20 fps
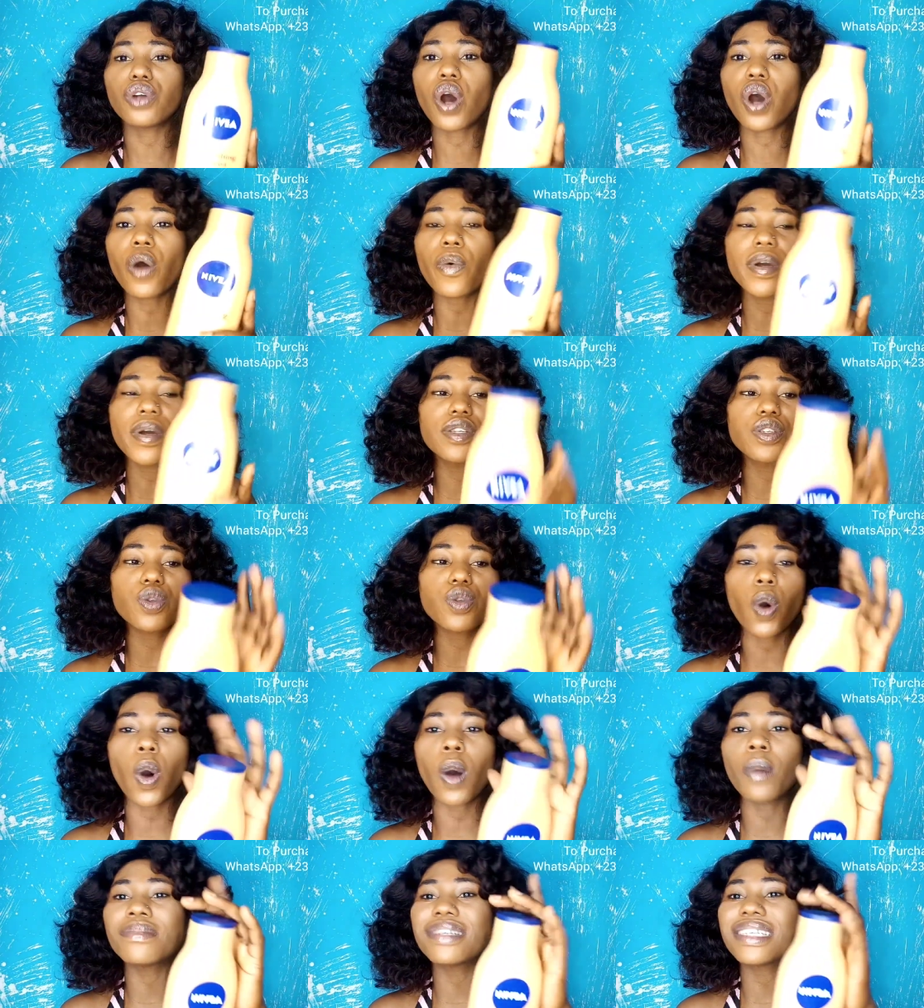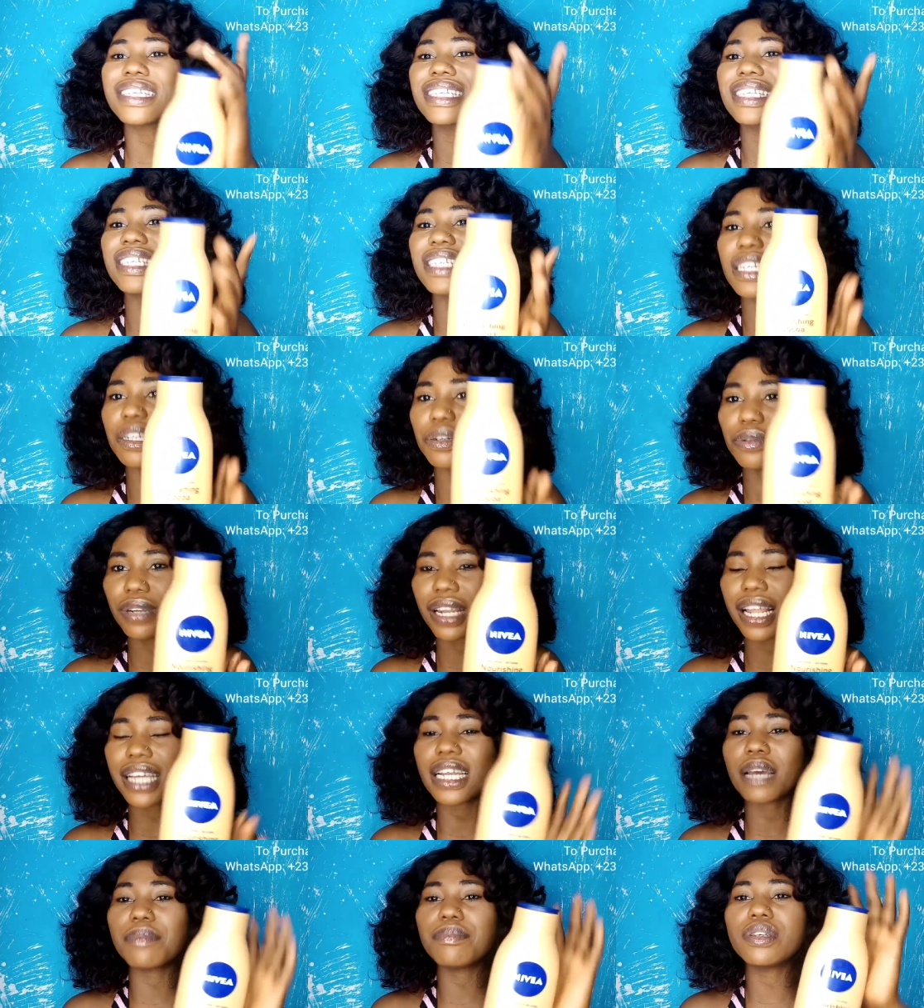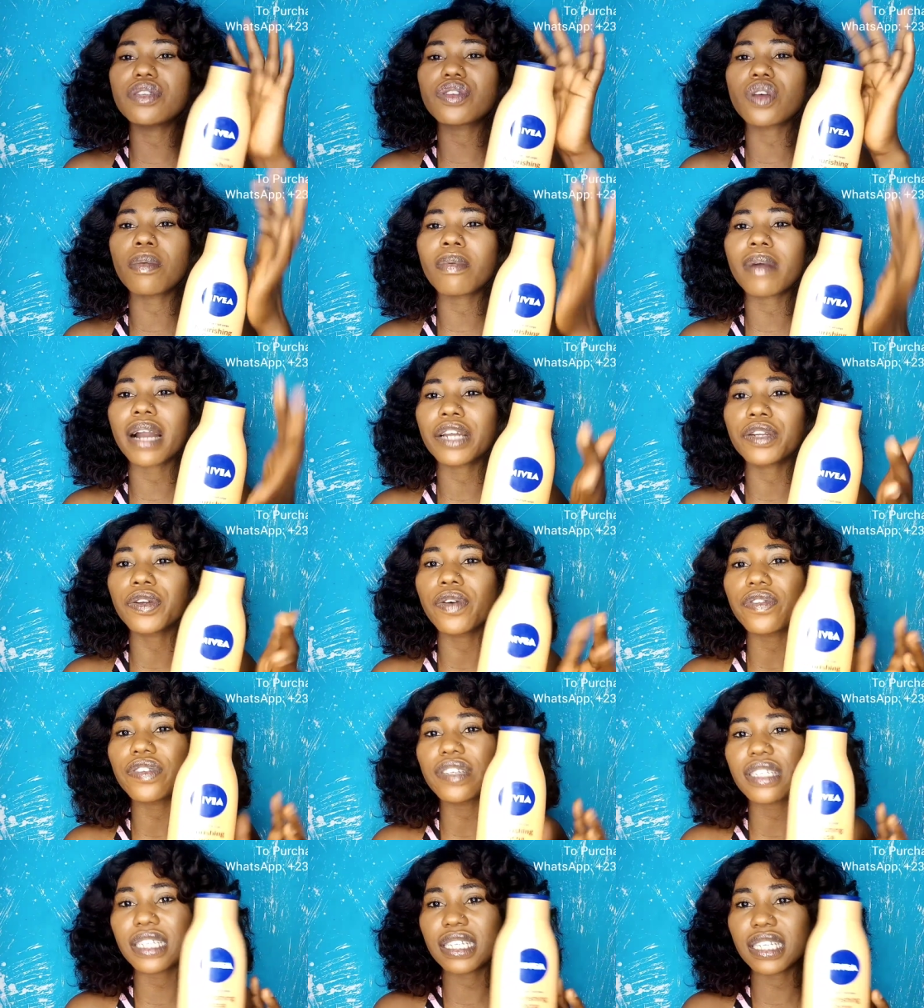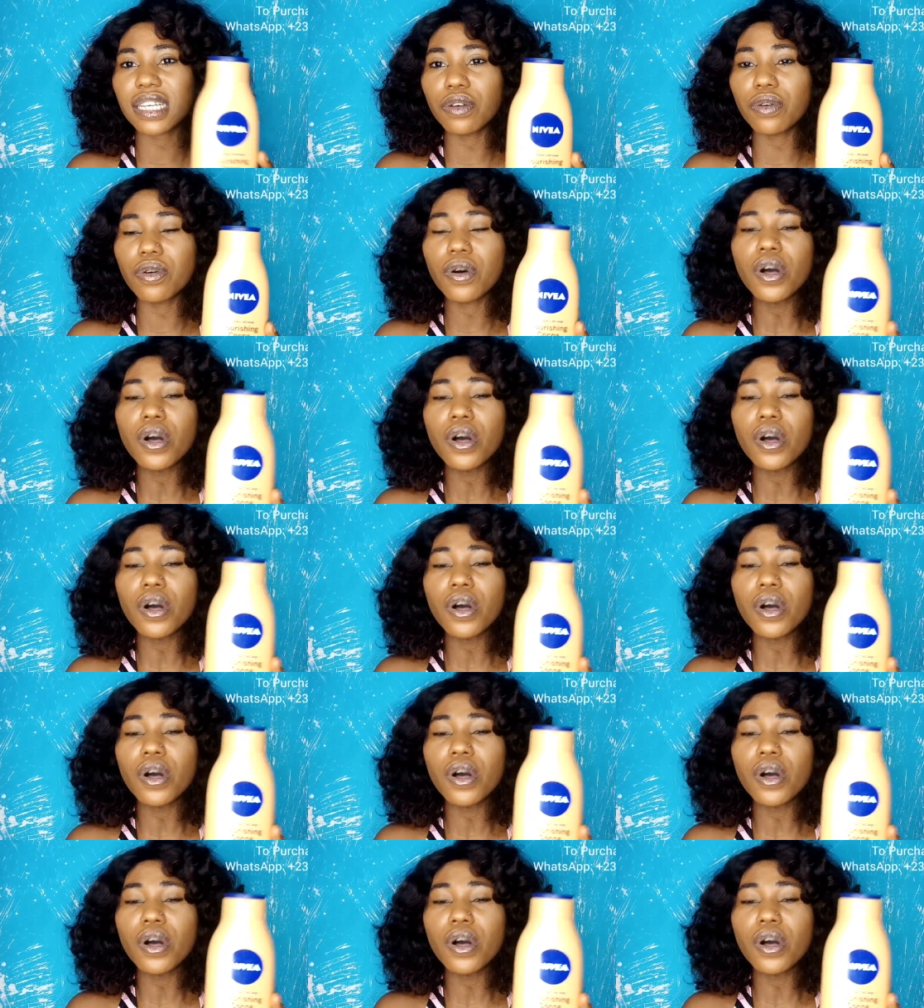always come sealed. Let there be some kind of seal,